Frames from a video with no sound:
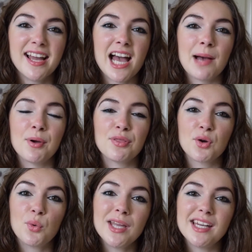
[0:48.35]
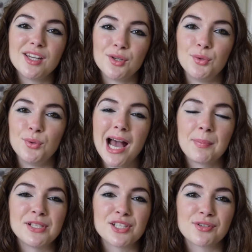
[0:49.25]
about the Queen who
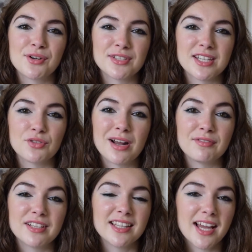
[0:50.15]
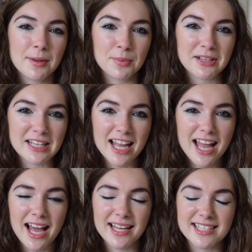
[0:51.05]
happens across a travelling library
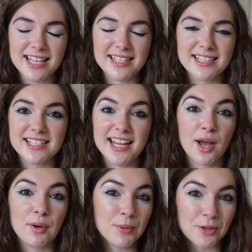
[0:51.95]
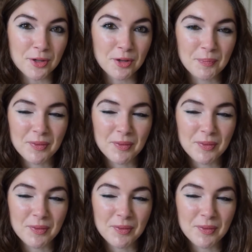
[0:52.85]
and decides to take out a book.